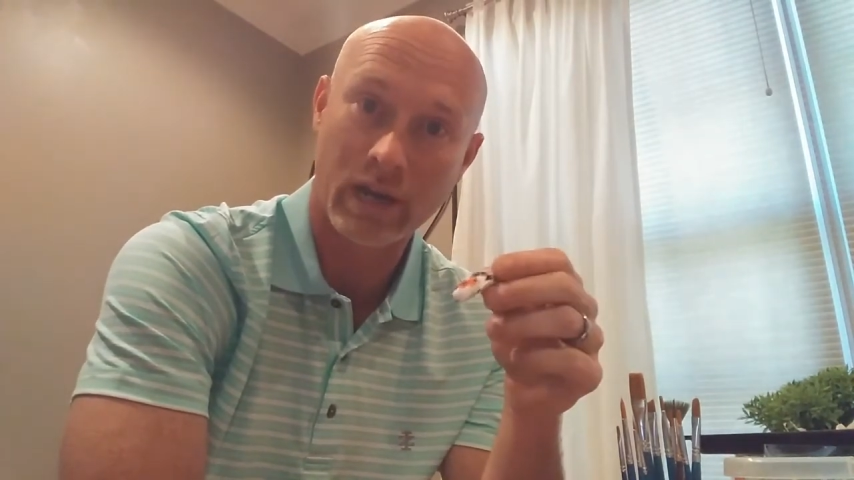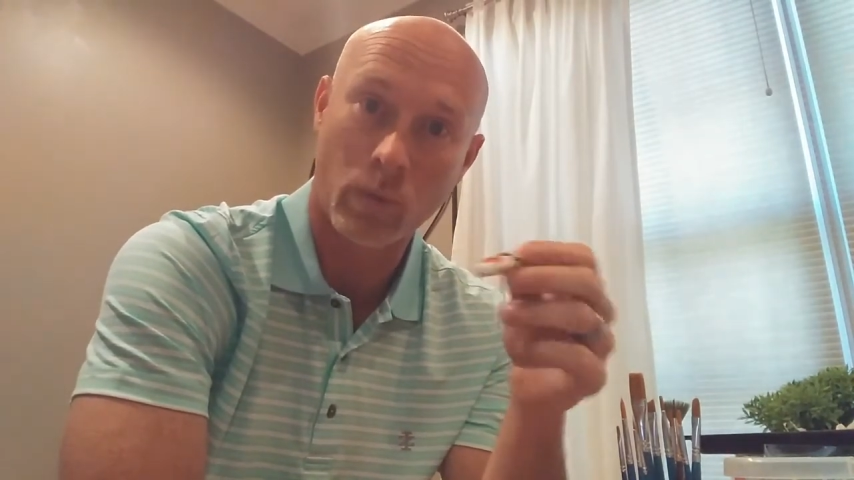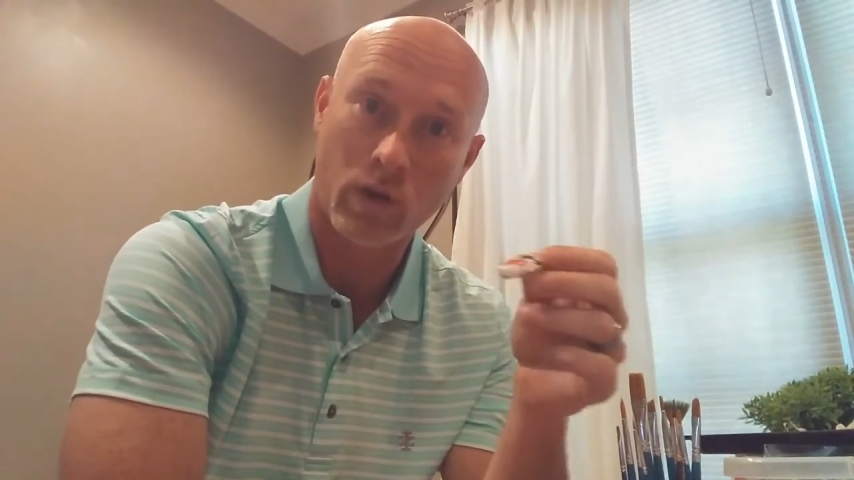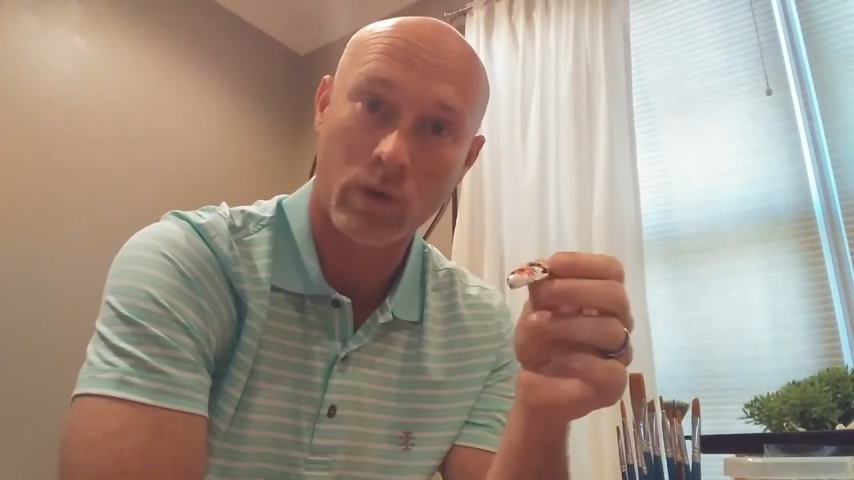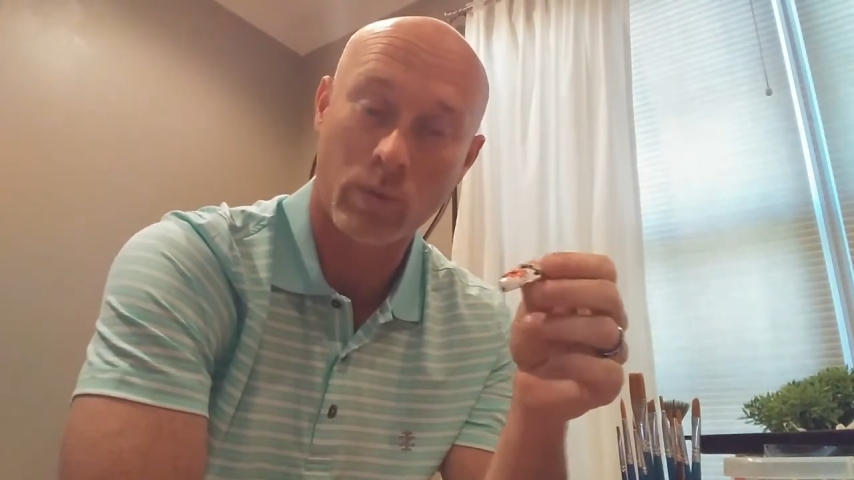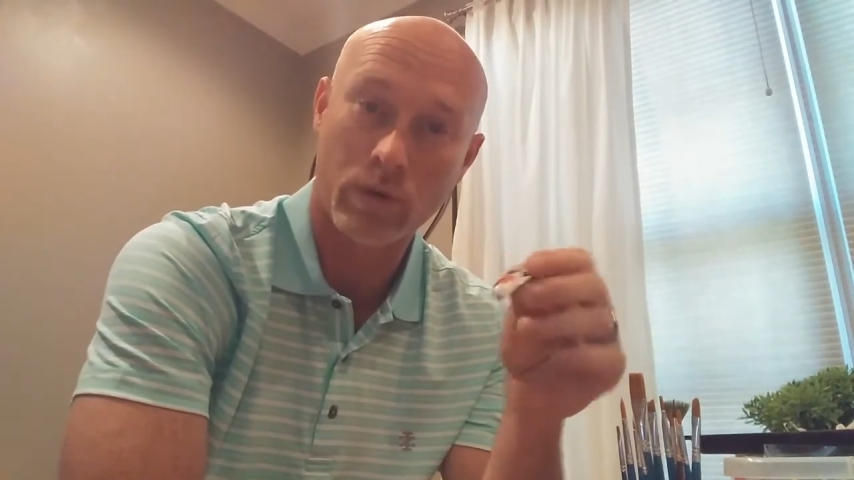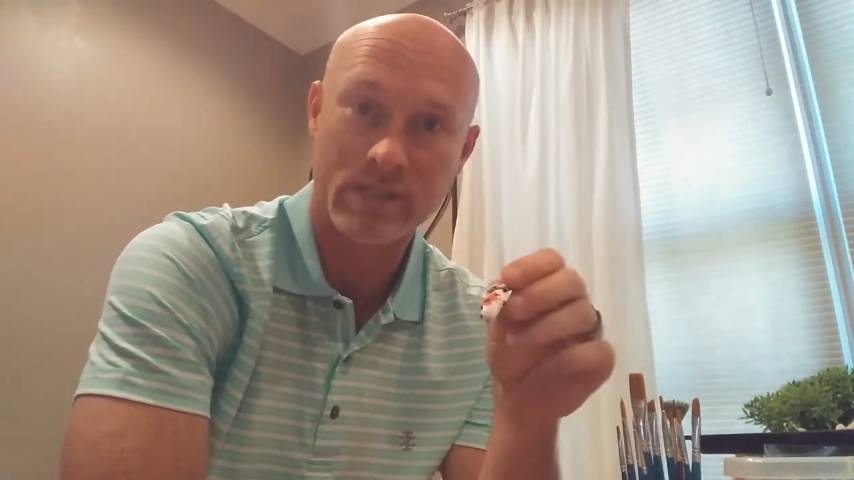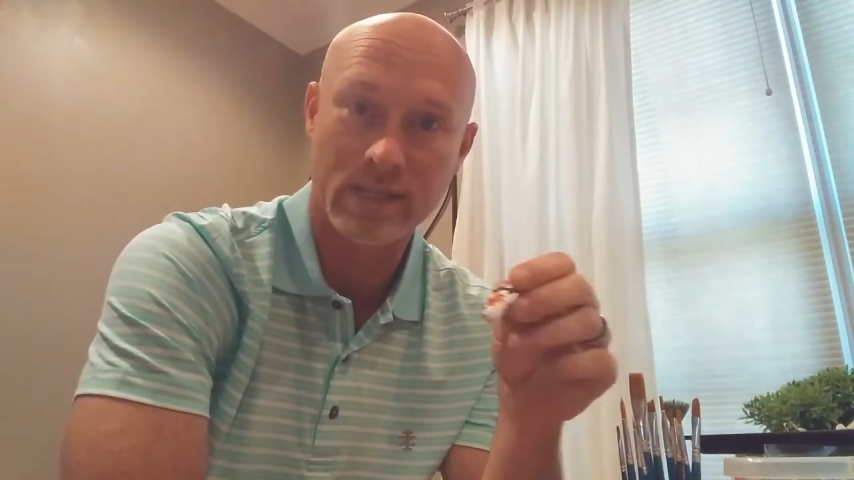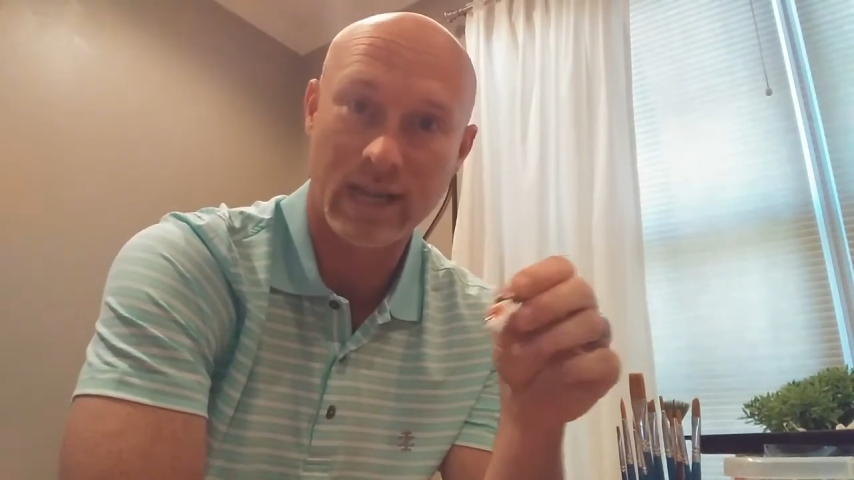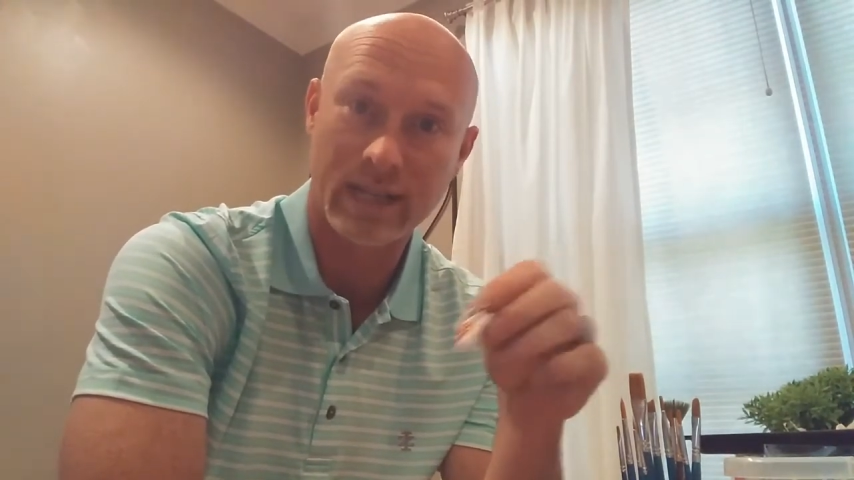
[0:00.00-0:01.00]
work on one
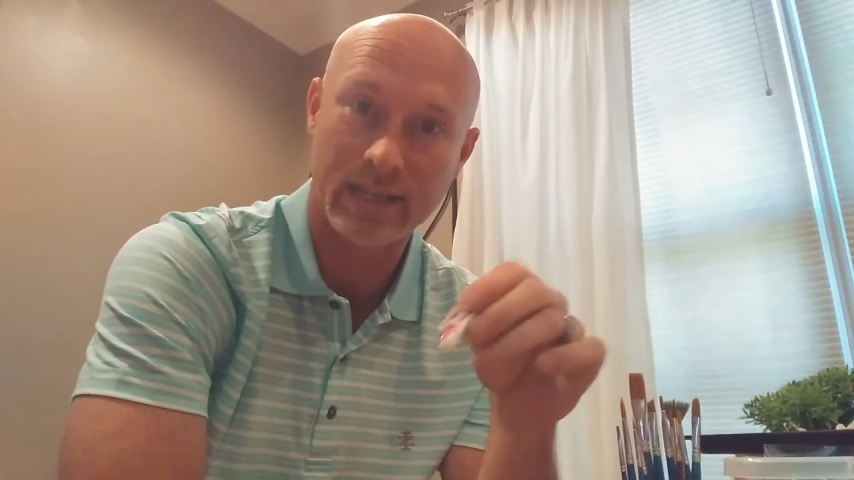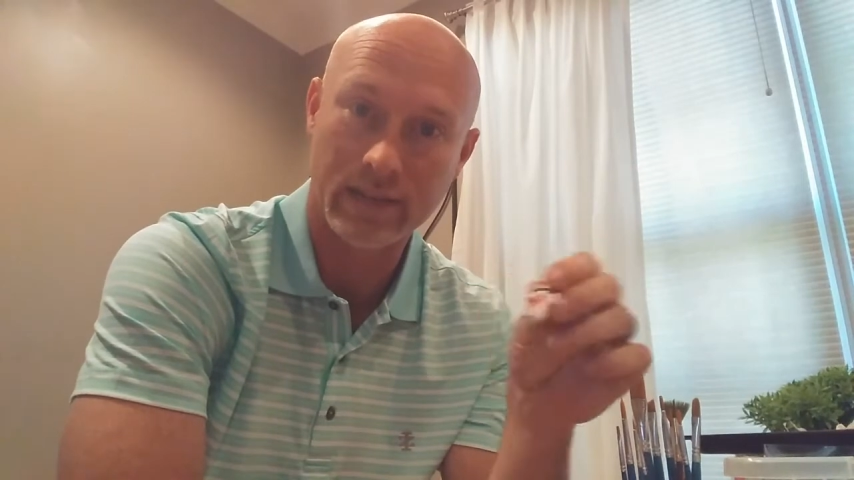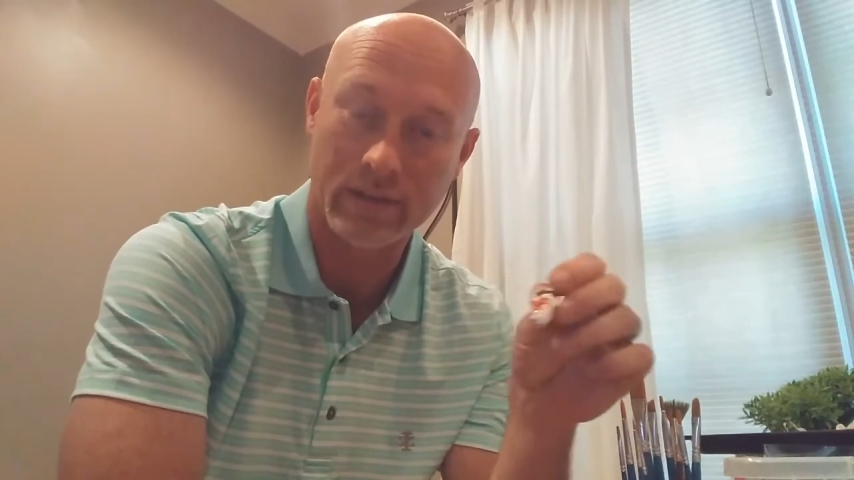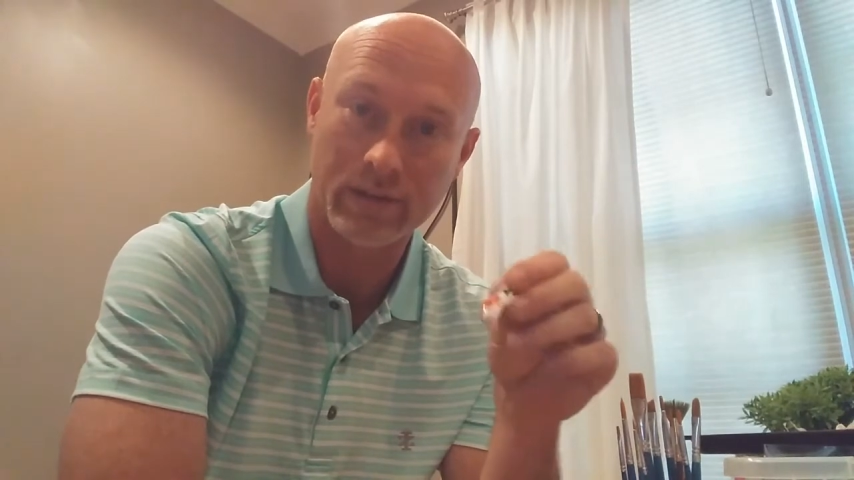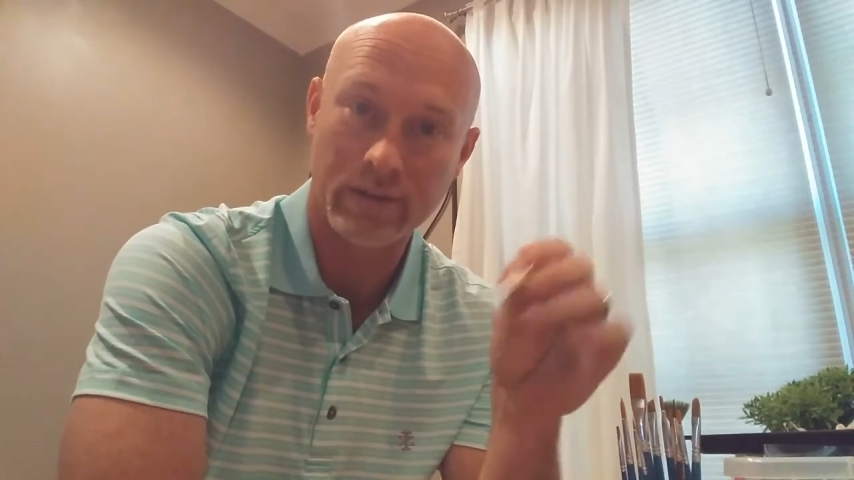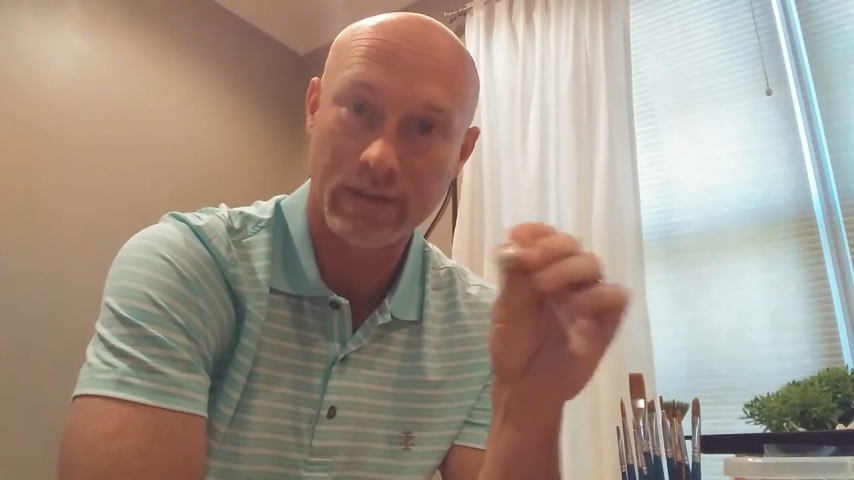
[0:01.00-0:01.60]
side and the other,